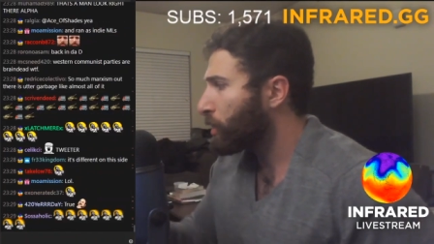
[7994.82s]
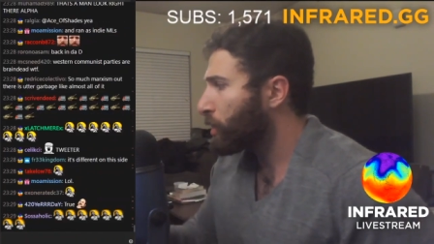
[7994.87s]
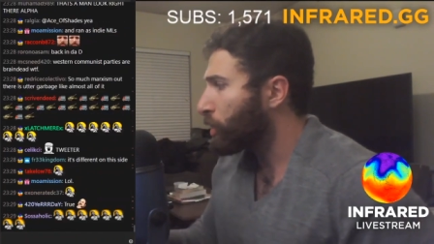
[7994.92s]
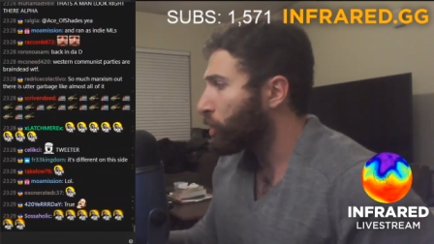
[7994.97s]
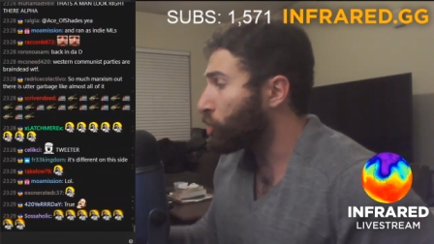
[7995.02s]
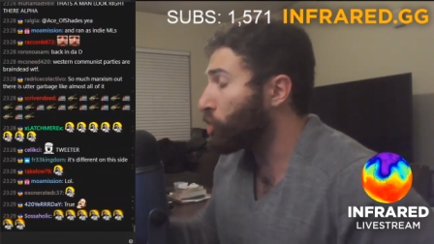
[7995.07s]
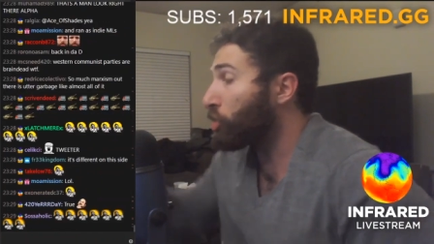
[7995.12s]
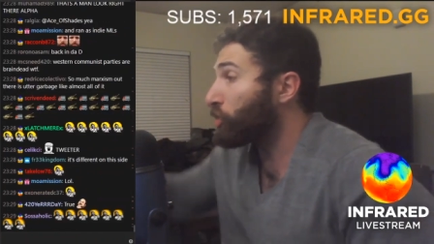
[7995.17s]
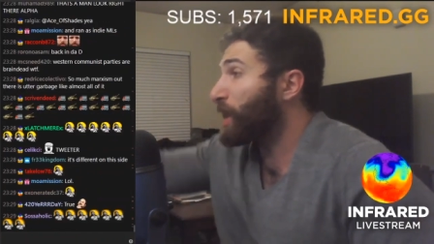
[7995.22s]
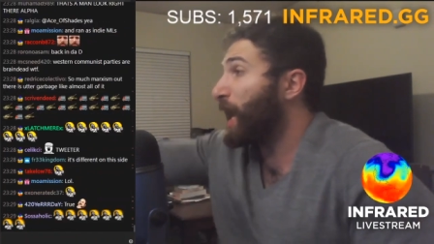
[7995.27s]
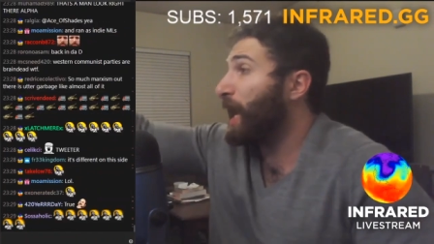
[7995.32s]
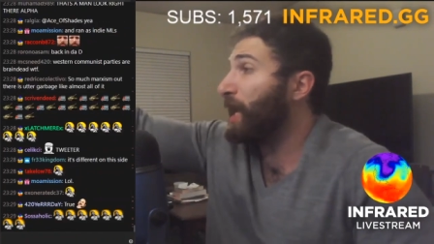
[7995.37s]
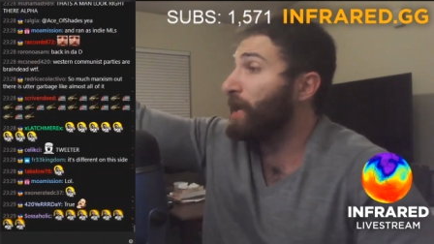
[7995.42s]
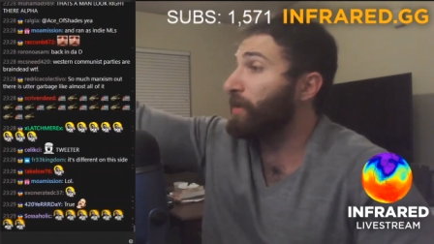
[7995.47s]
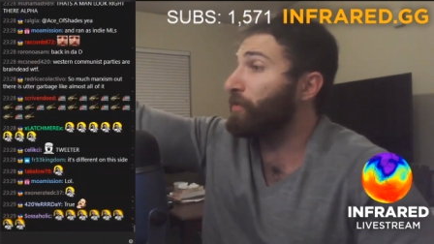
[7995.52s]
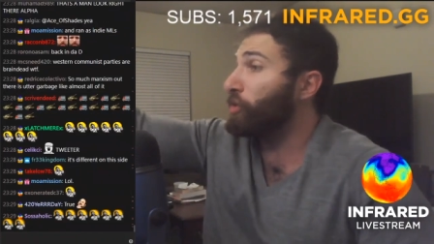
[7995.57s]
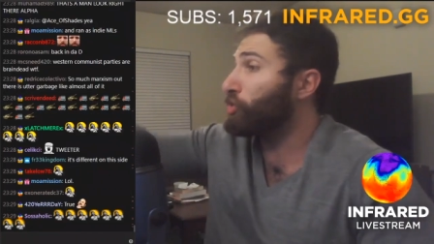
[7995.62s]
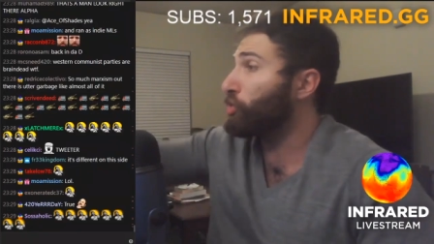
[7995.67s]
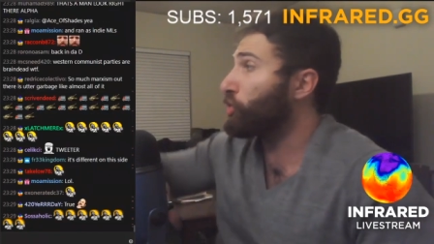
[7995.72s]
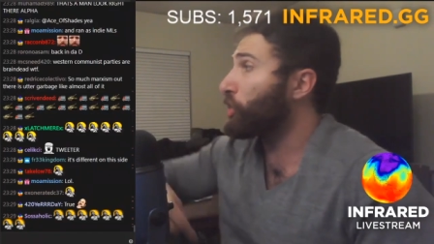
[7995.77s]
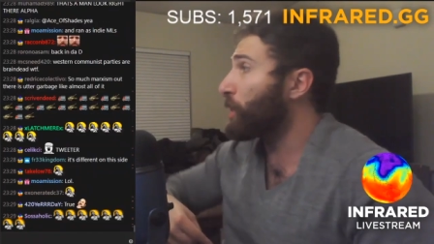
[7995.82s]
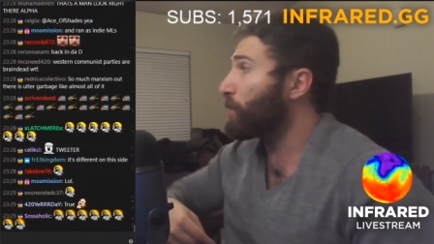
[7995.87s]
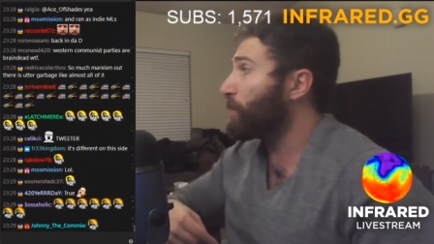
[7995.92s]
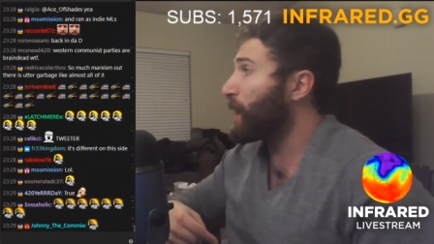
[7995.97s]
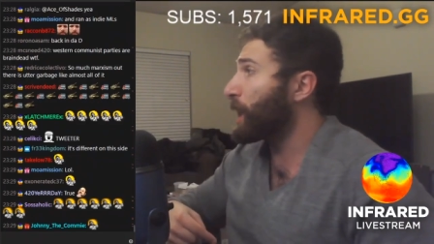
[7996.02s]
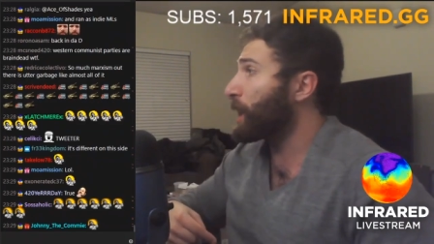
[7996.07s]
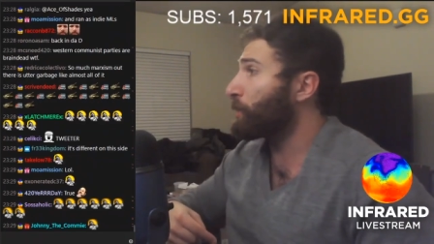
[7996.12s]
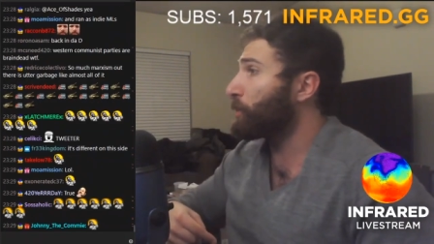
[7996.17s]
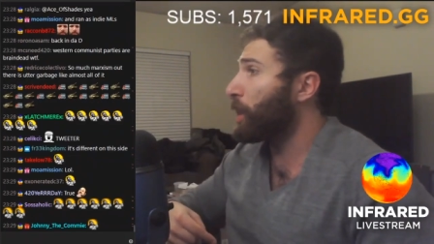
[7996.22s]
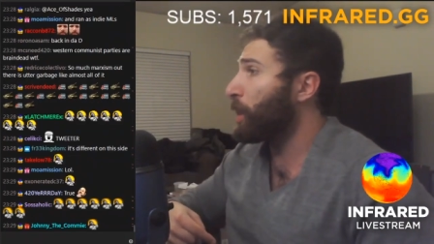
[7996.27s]
You can't even do the
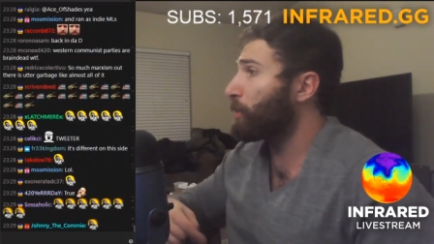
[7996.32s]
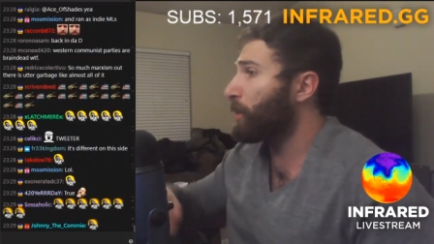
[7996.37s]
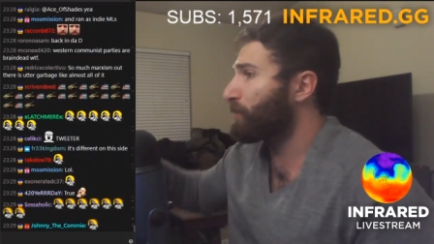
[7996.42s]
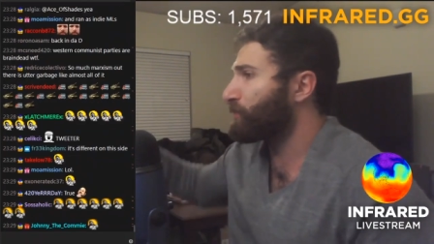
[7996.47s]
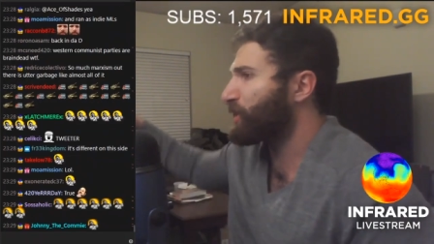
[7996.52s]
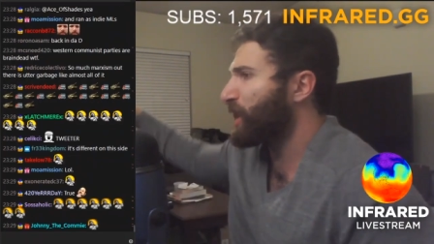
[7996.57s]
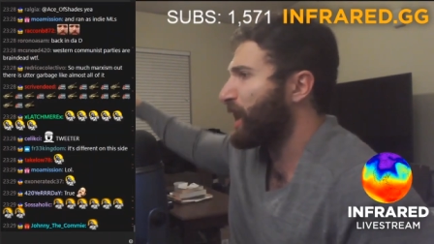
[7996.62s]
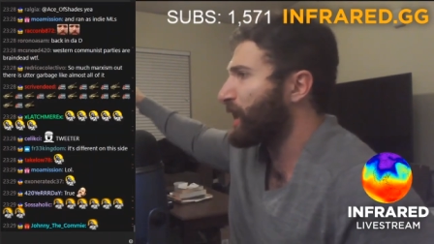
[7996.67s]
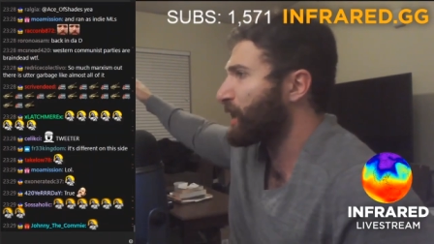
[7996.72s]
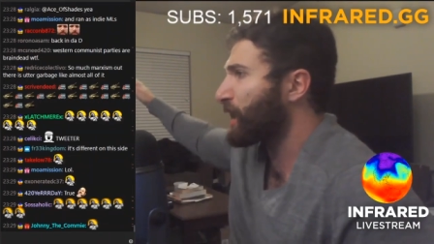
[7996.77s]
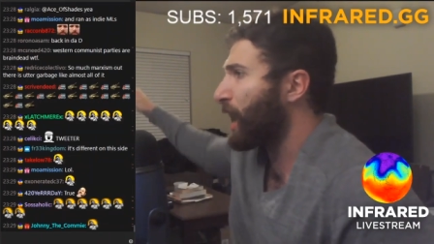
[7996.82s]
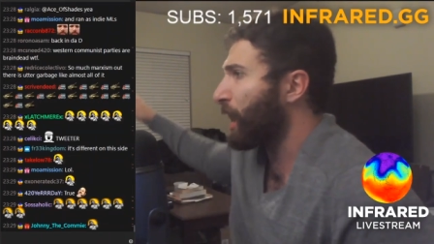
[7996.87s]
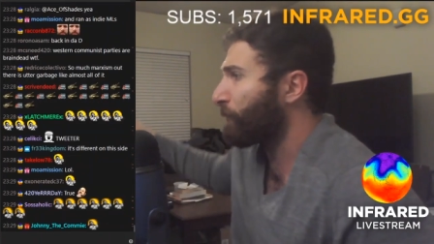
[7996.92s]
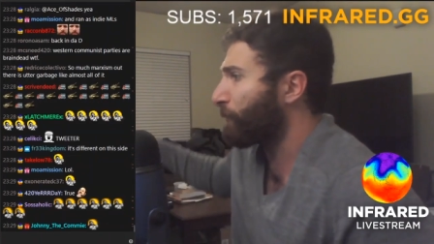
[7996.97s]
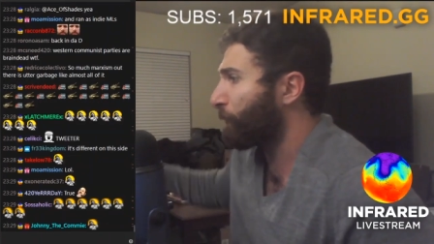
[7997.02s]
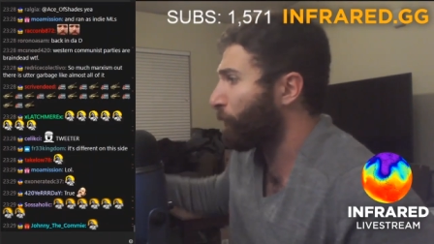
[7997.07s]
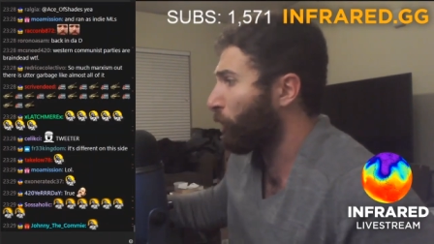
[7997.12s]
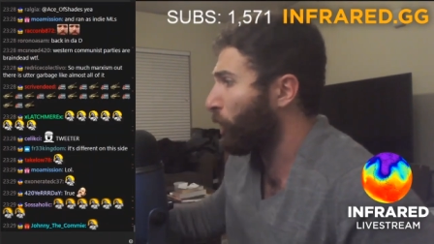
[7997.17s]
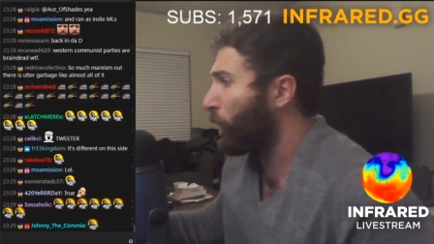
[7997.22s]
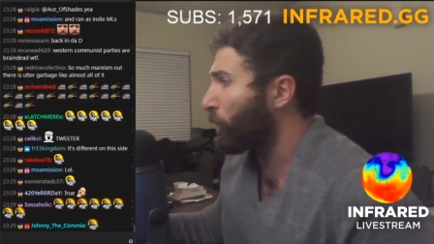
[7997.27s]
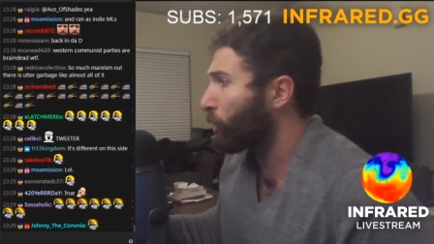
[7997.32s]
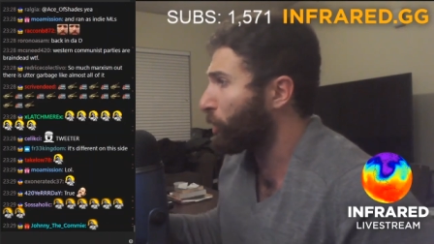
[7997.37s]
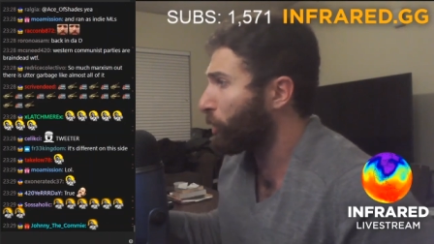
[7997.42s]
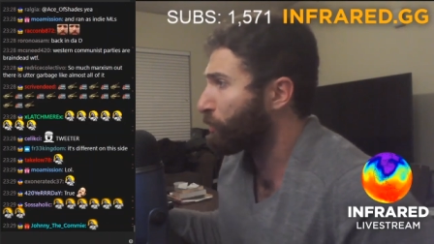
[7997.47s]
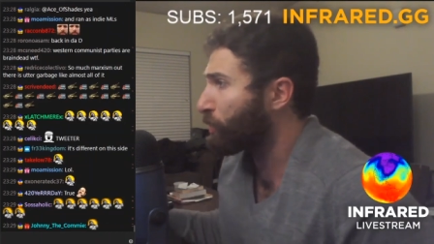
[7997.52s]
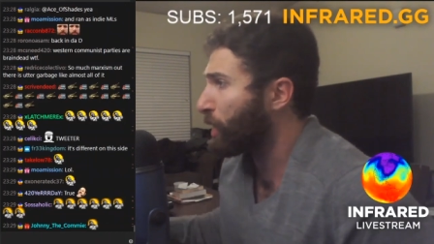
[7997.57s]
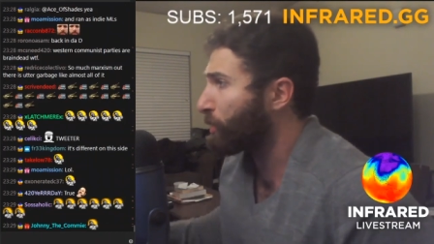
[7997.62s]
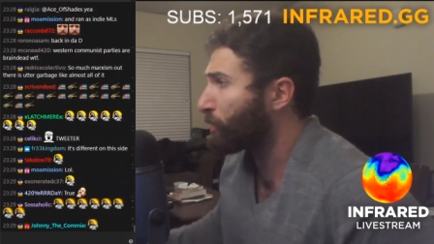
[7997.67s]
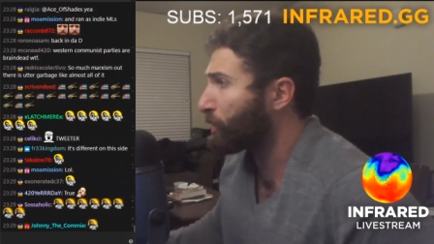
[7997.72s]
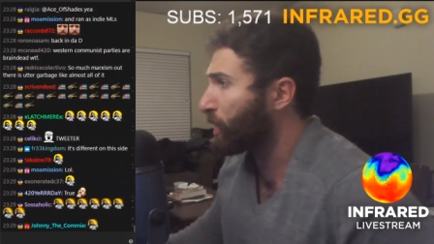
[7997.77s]
minimum of taking on 400
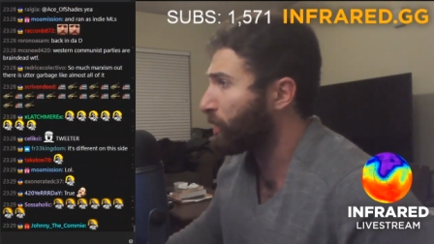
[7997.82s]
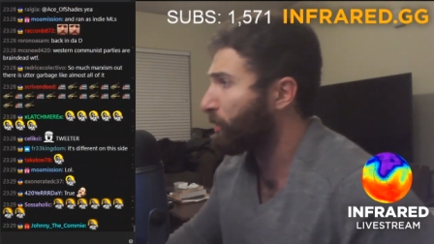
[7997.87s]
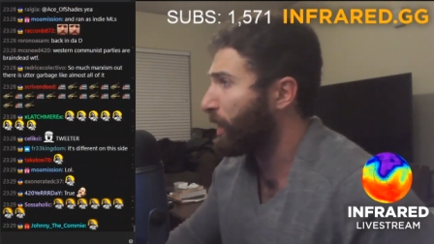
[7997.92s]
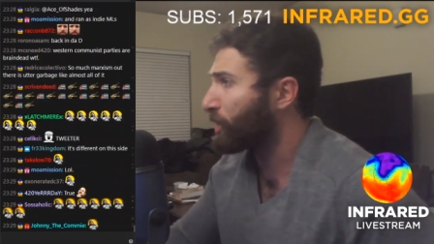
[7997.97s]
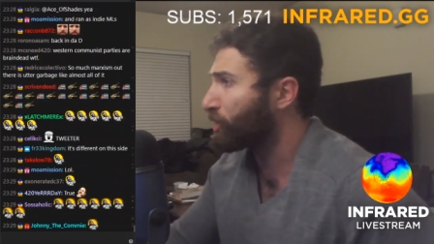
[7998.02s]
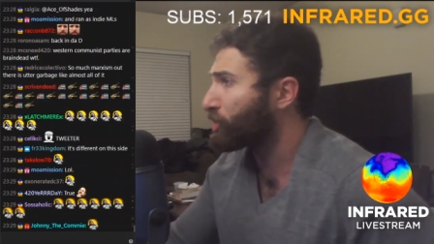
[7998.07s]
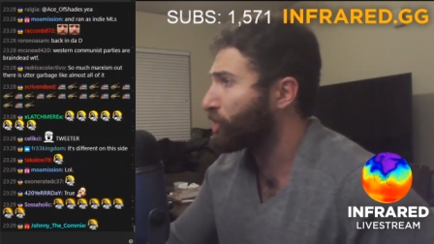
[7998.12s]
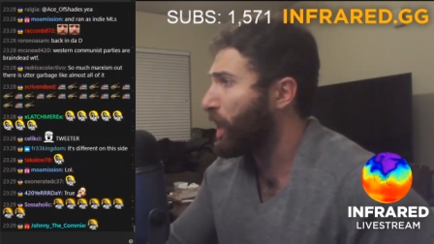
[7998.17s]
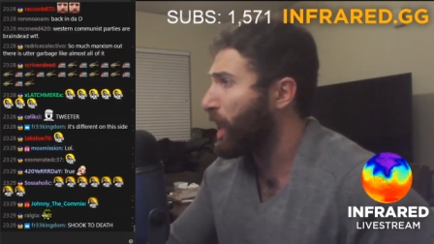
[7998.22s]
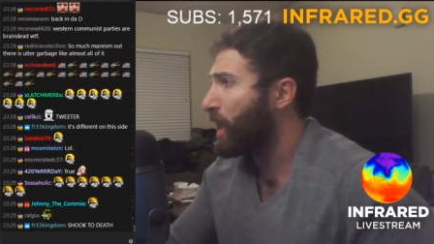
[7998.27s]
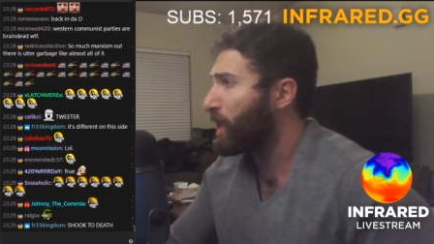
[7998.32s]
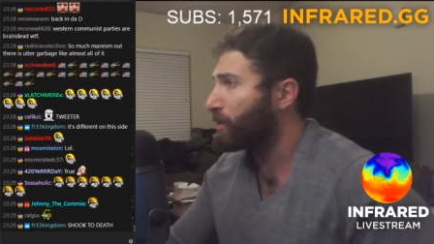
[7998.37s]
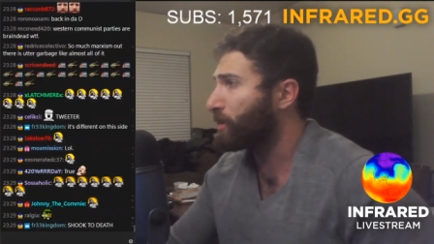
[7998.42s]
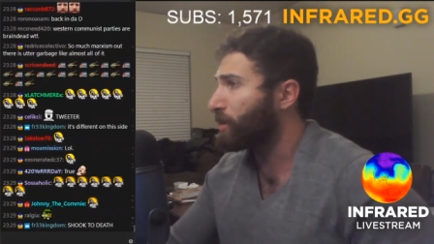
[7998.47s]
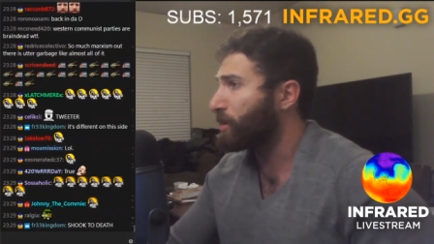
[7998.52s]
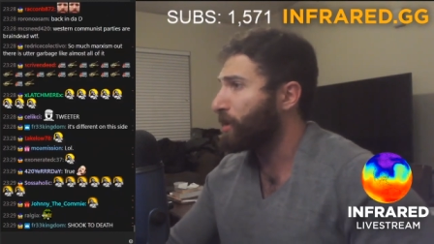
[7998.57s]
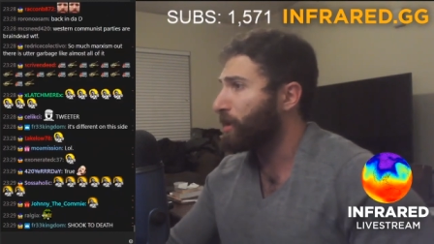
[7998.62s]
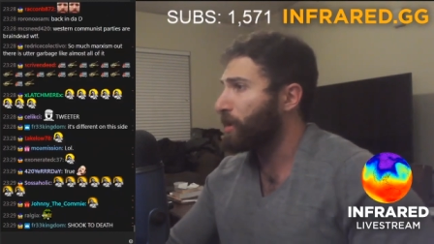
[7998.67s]
people in my chat.